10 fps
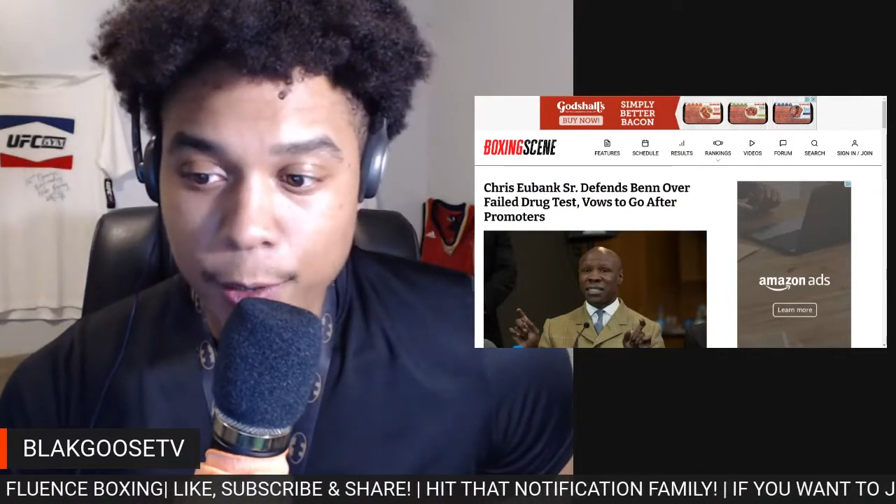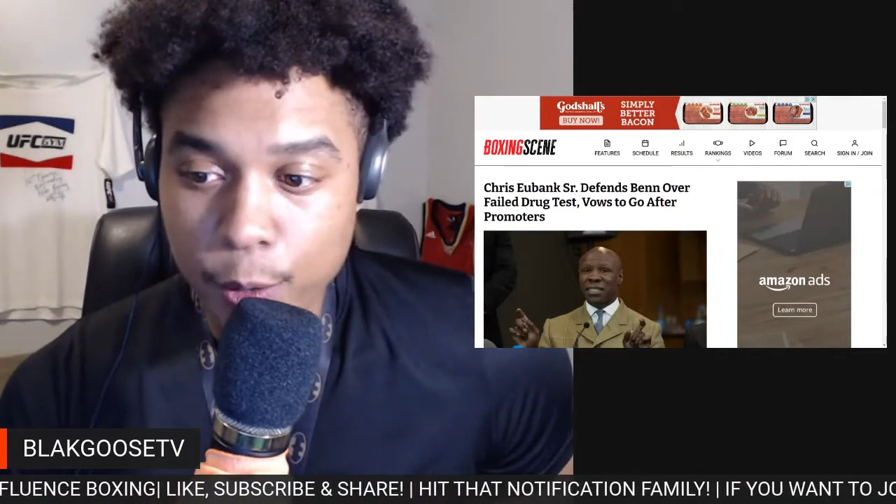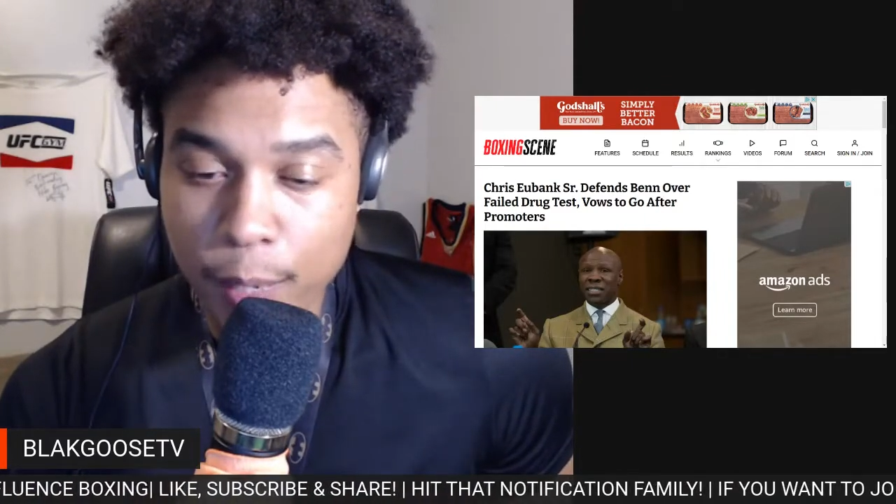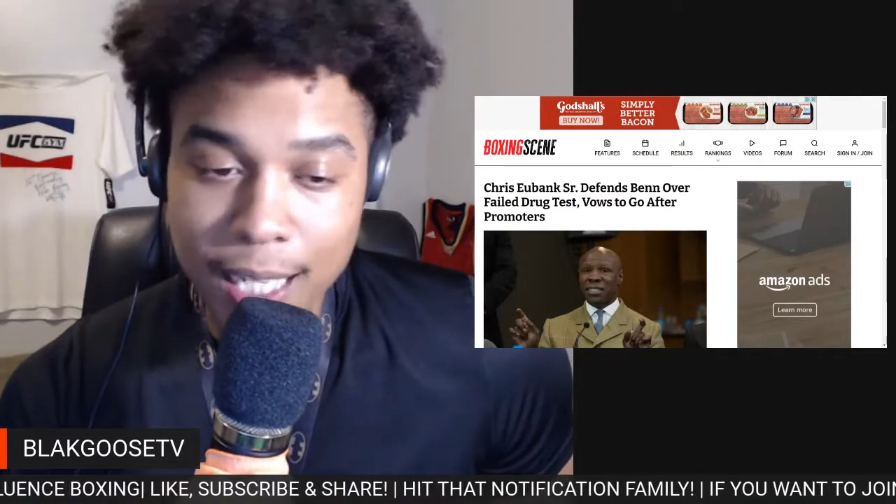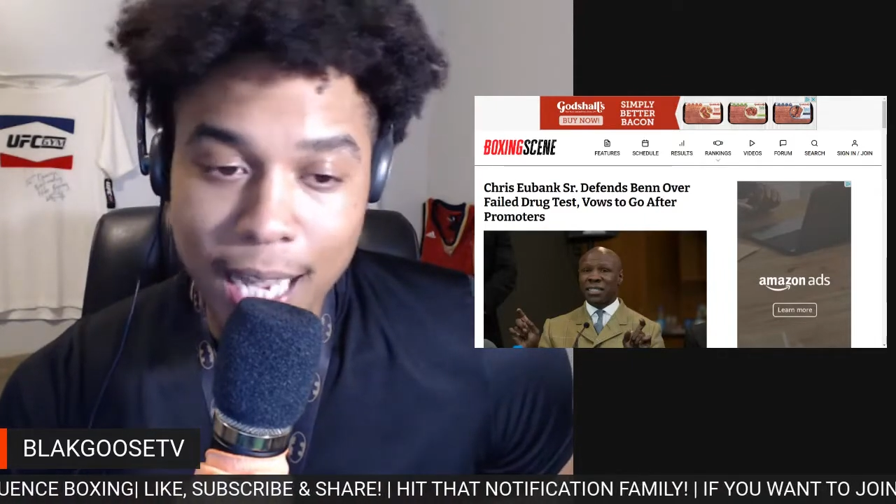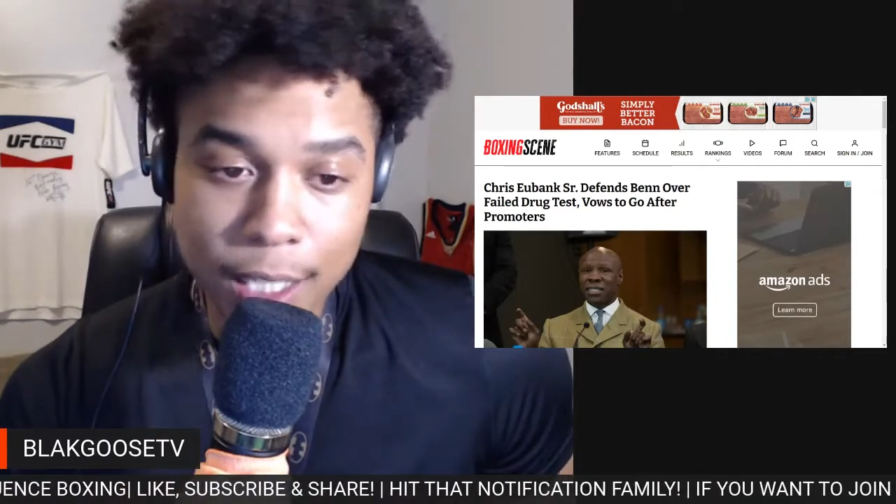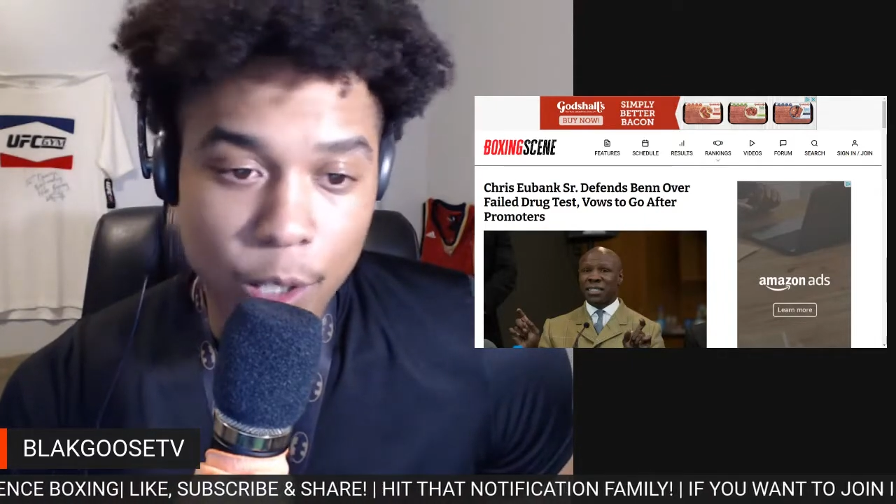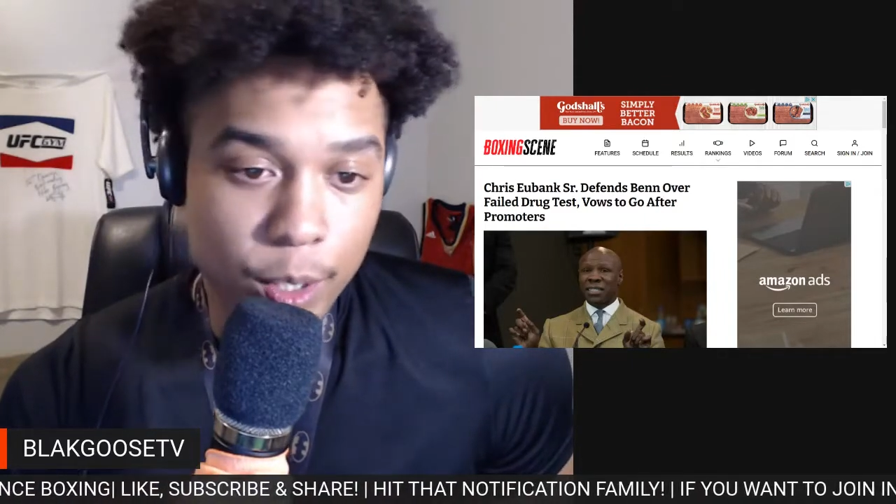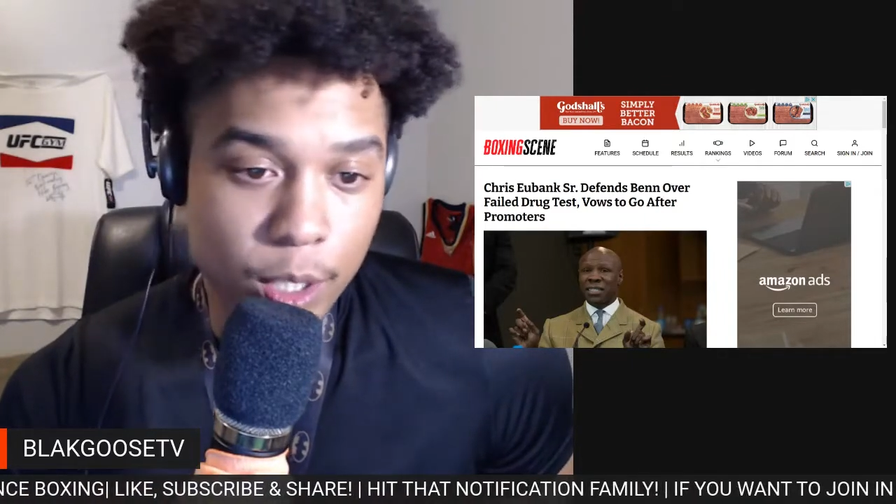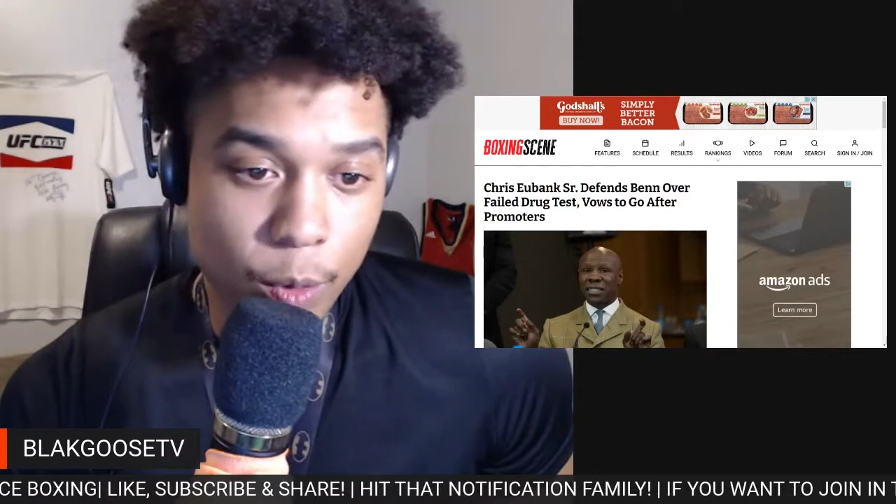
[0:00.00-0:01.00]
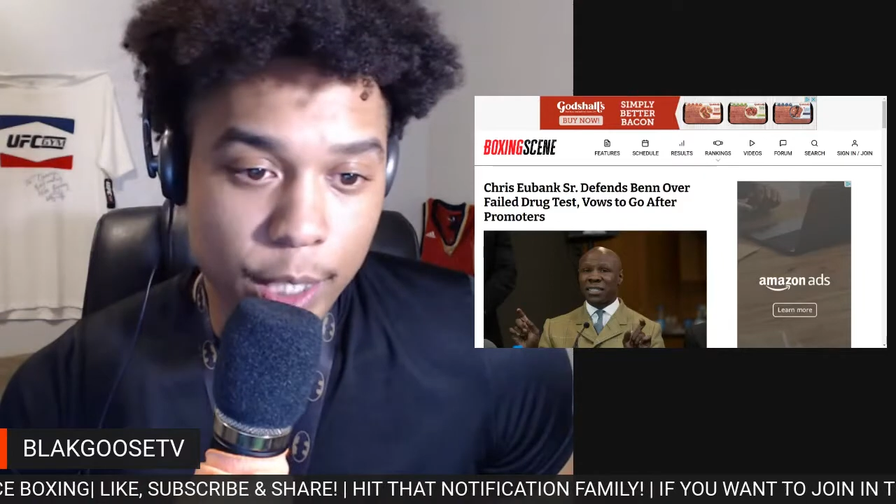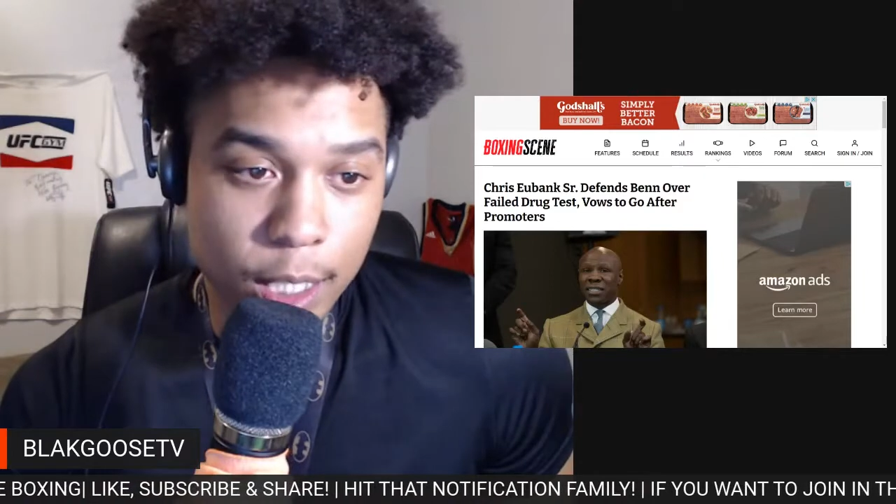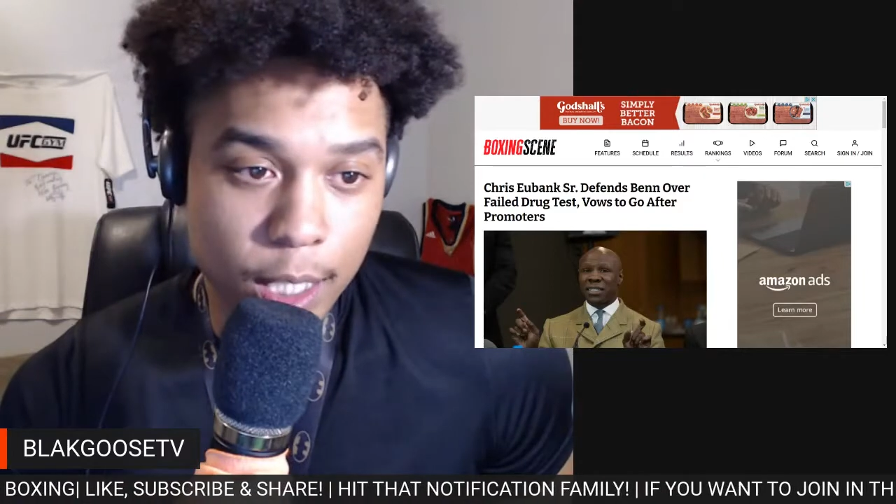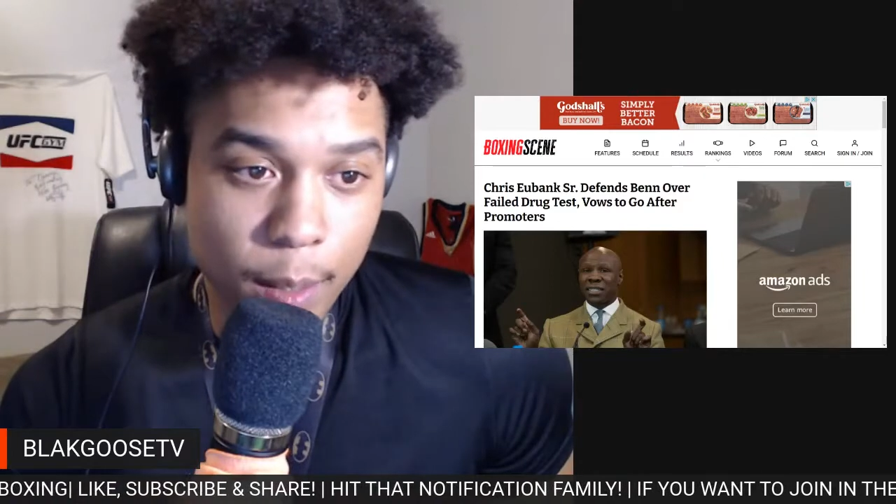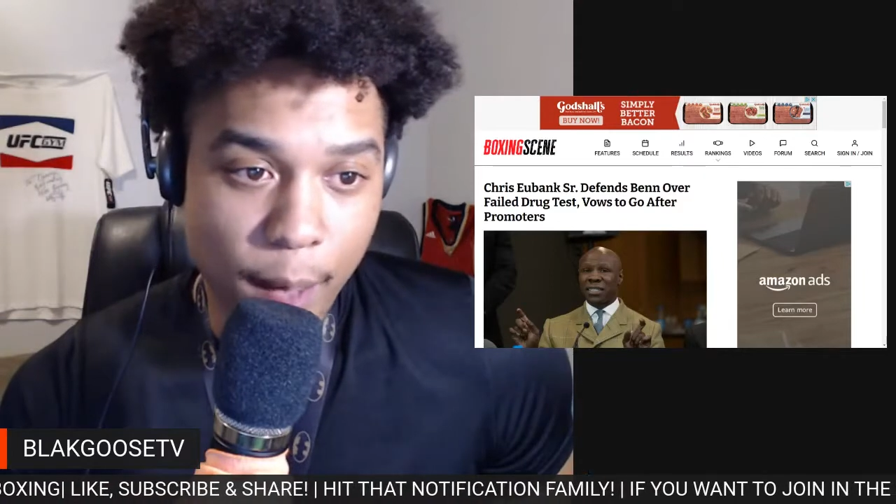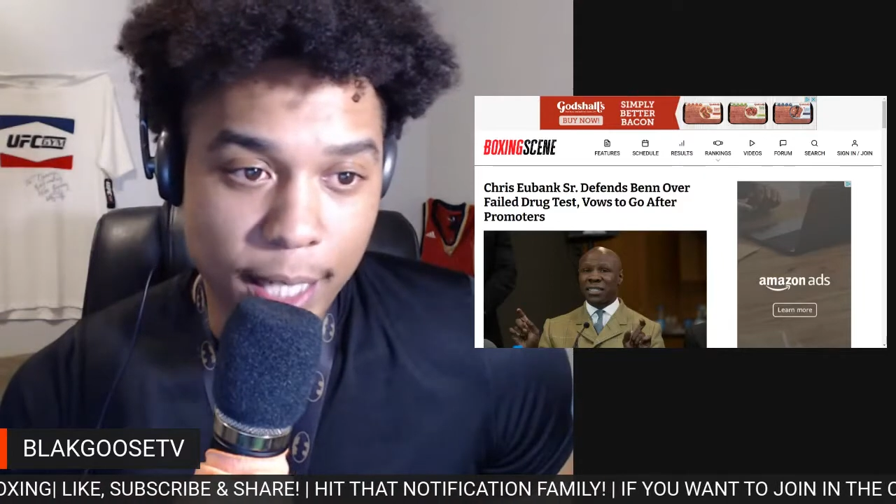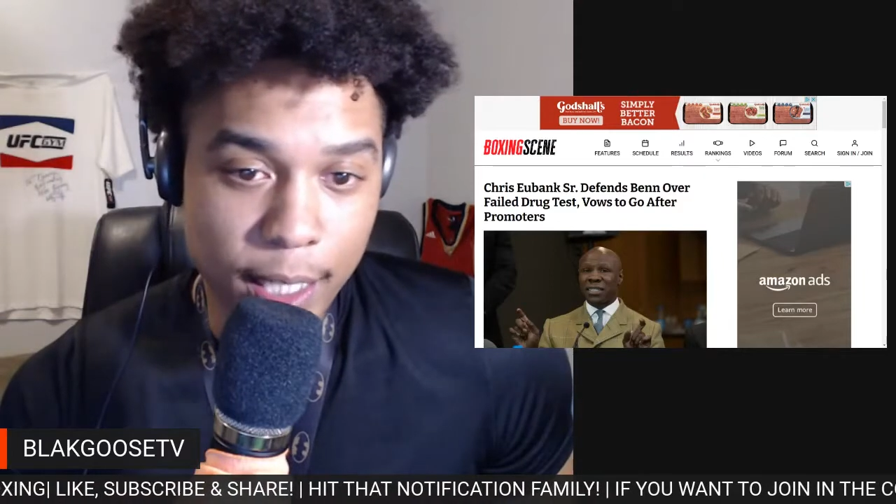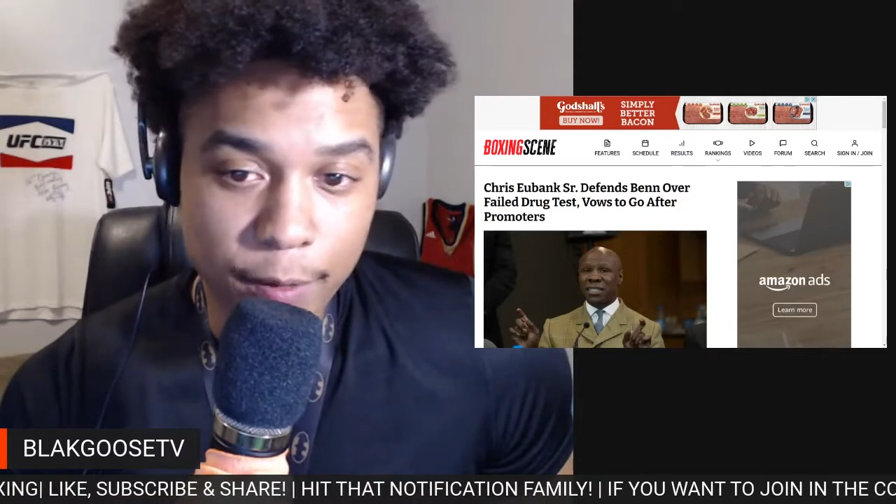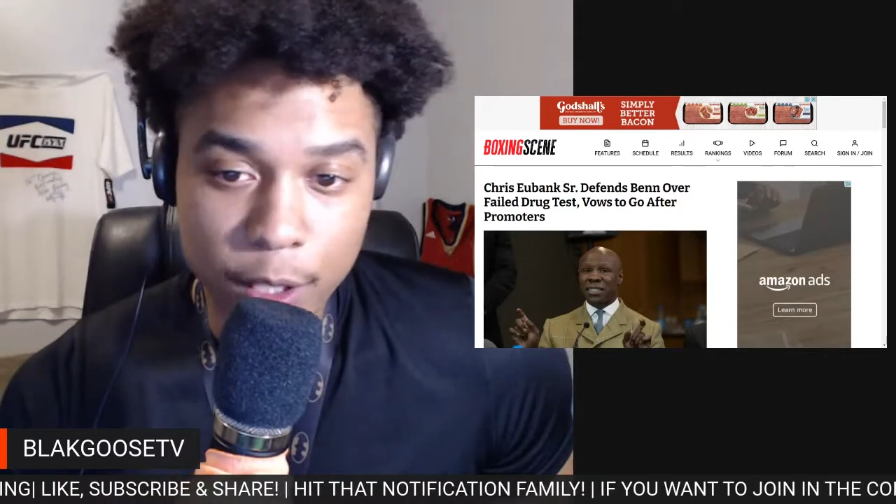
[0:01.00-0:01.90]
you may not know what's going into your body if